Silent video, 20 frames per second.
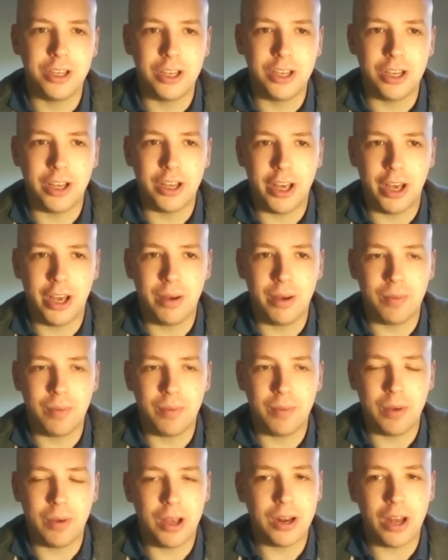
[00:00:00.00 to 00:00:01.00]

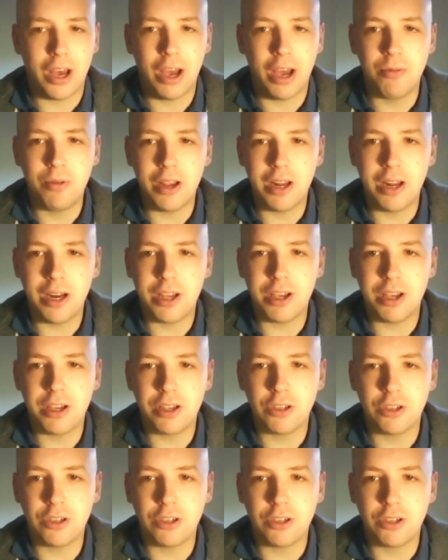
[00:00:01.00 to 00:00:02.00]
and I really
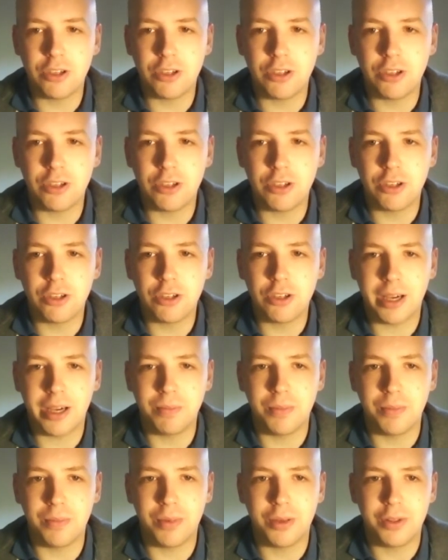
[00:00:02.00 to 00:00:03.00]
enjoyed my time
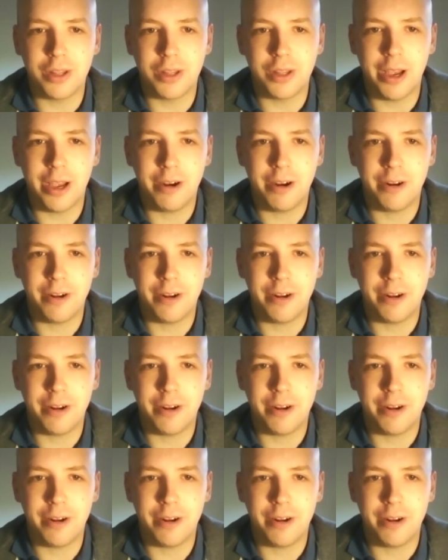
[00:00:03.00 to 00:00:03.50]
there.